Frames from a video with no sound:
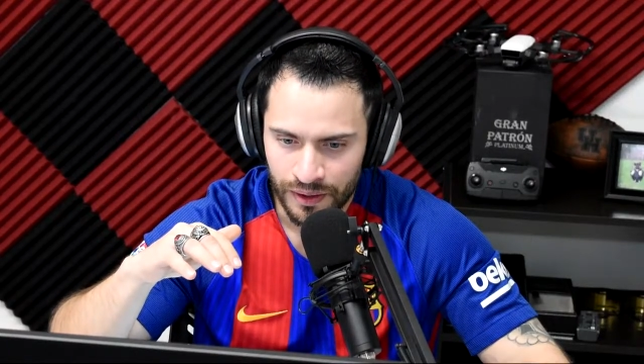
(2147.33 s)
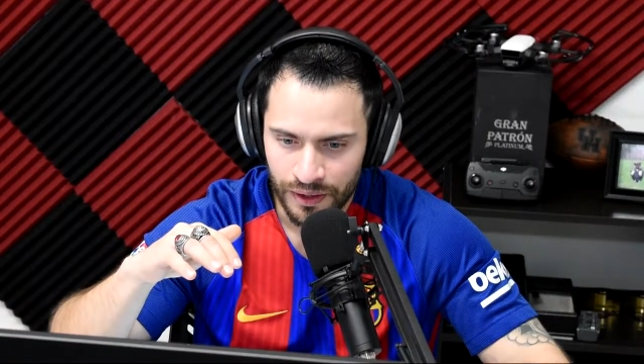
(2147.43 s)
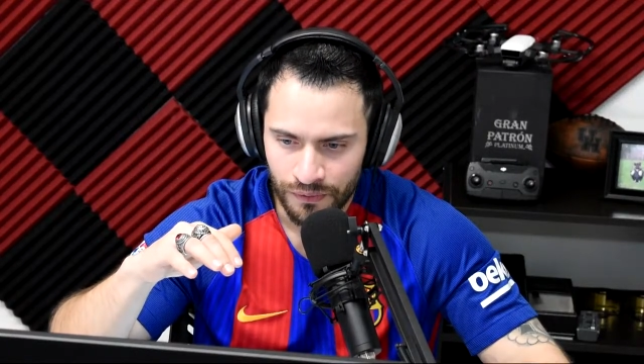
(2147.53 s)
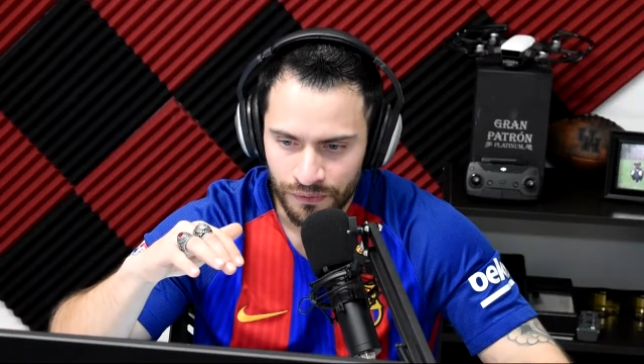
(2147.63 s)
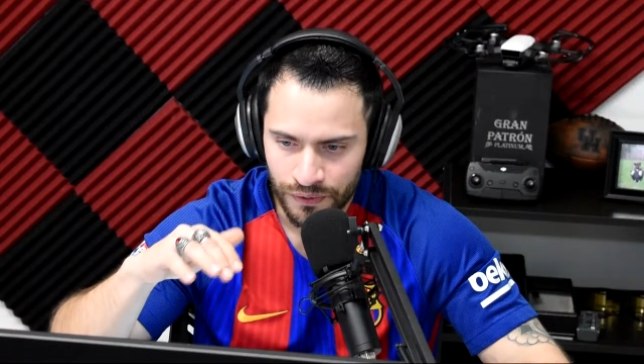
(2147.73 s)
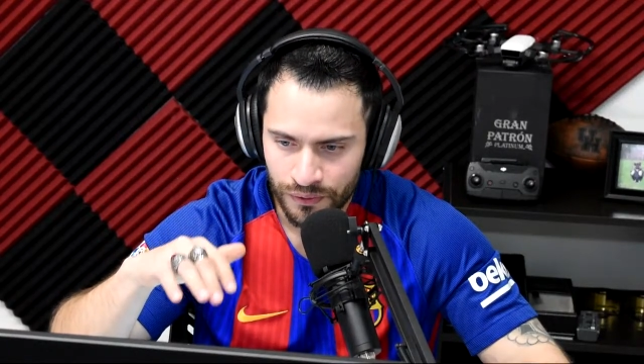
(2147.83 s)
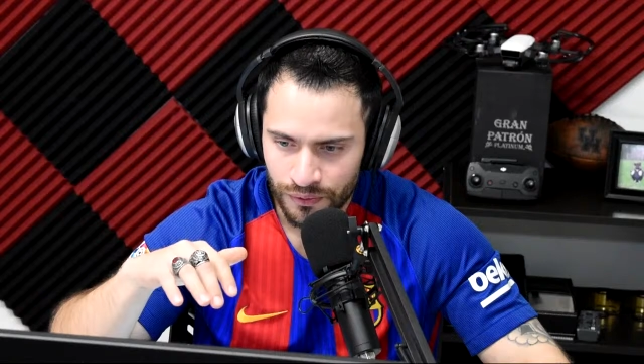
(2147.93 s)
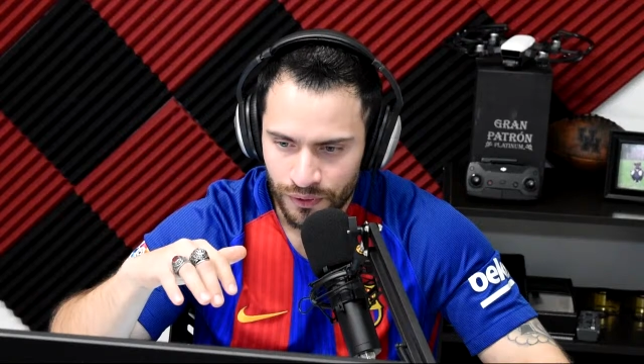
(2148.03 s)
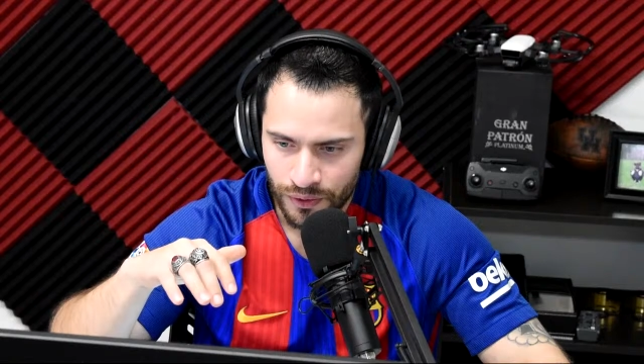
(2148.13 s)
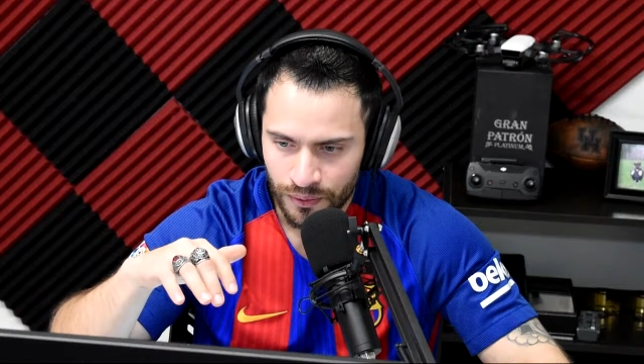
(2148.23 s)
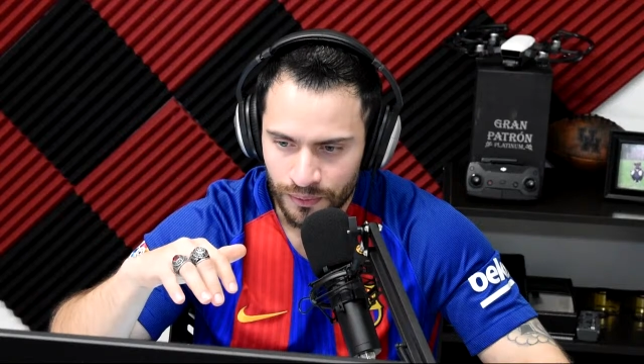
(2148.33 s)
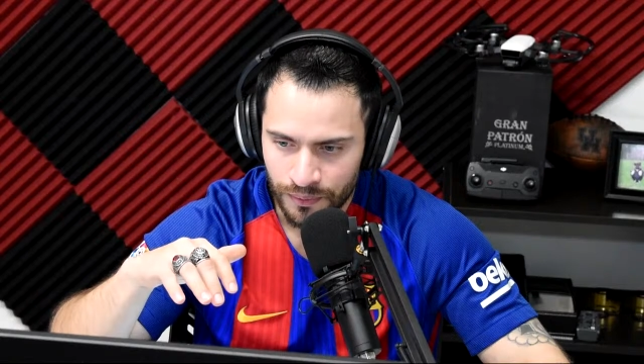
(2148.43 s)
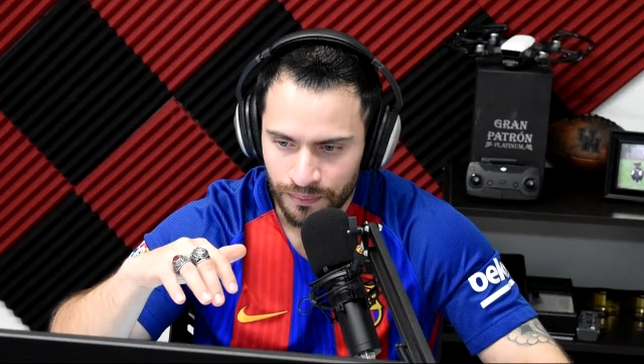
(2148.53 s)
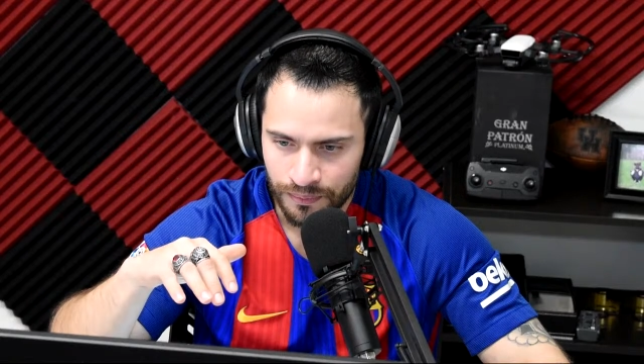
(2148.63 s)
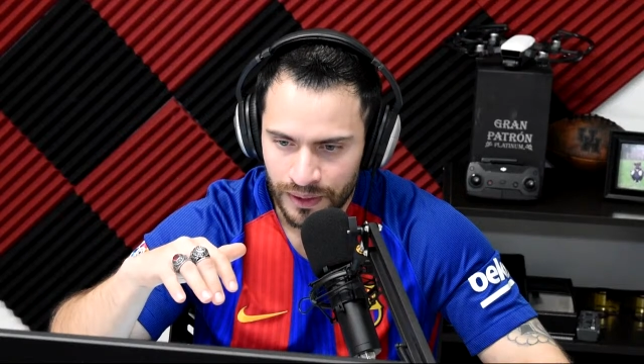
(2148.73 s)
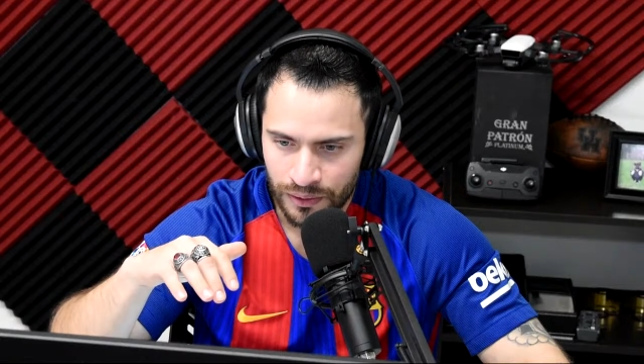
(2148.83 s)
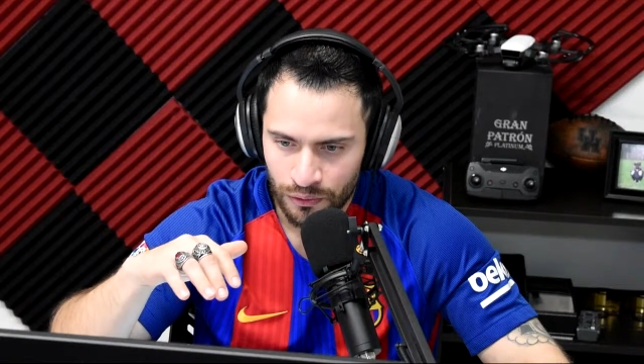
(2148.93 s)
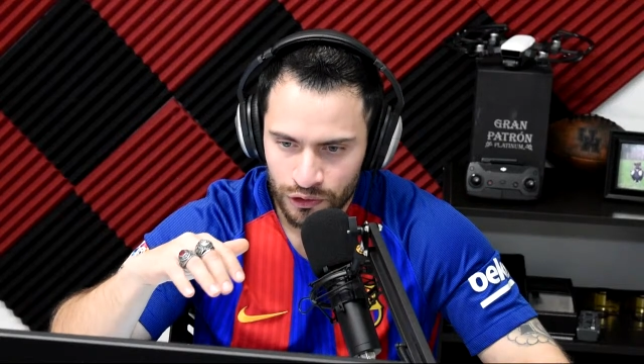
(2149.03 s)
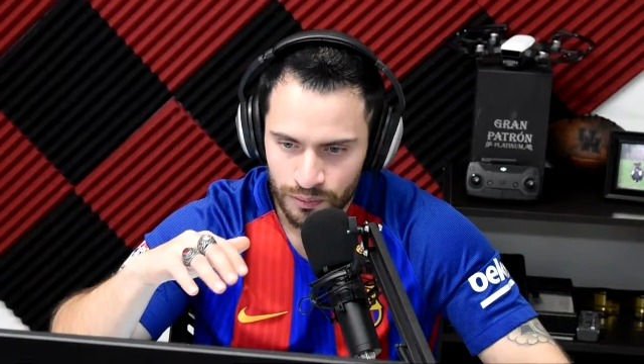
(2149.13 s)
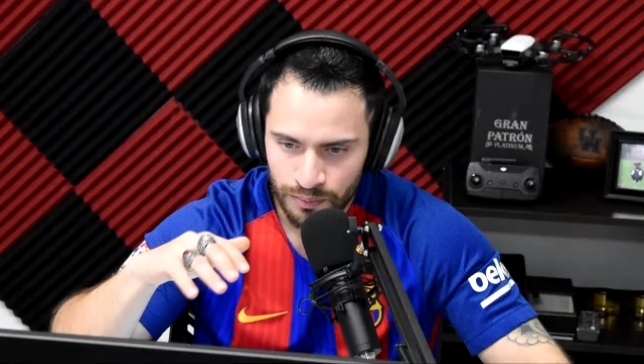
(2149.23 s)
if you know that
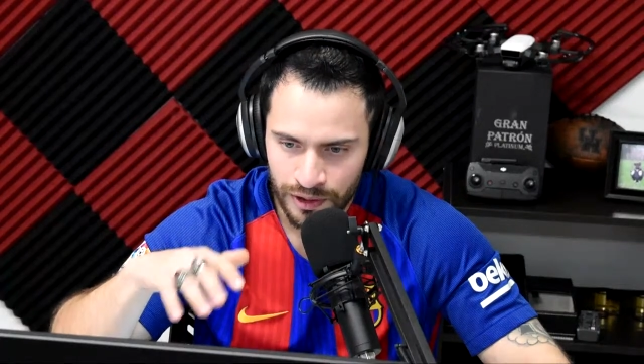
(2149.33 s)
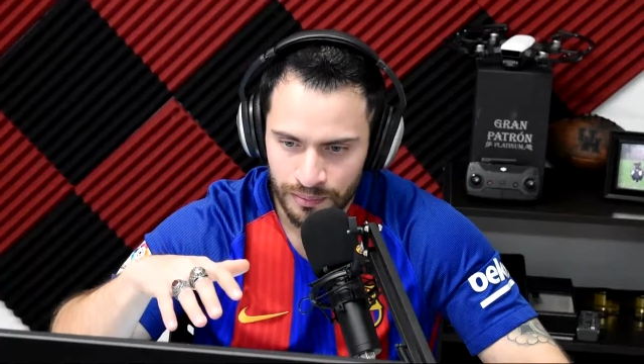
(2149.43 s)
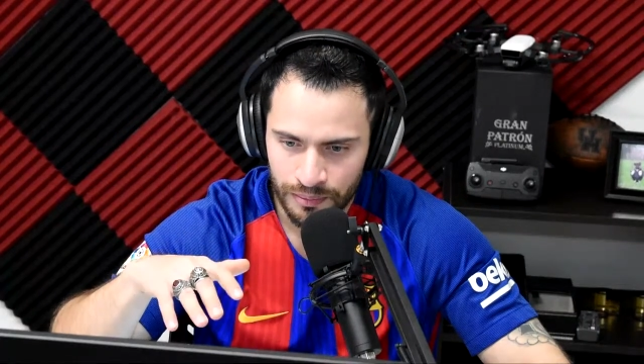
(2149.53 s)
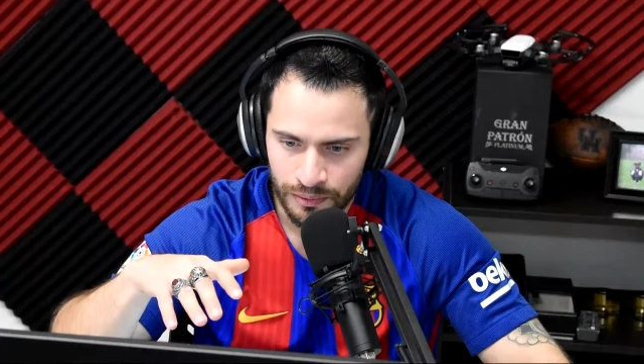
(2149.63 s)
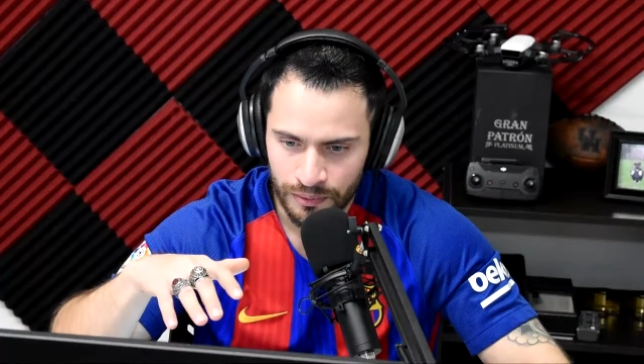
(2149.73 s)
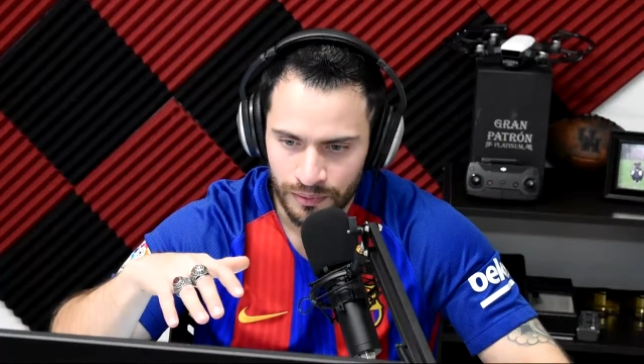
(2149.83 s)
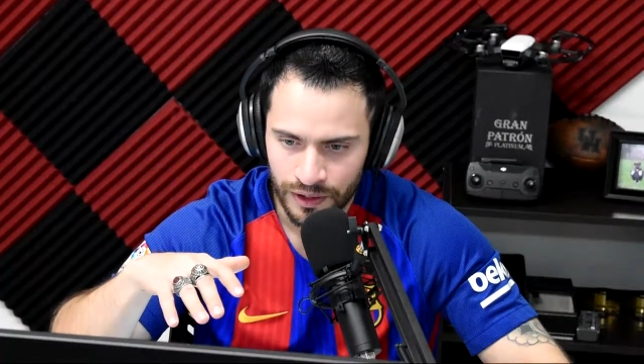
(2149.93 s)
those people,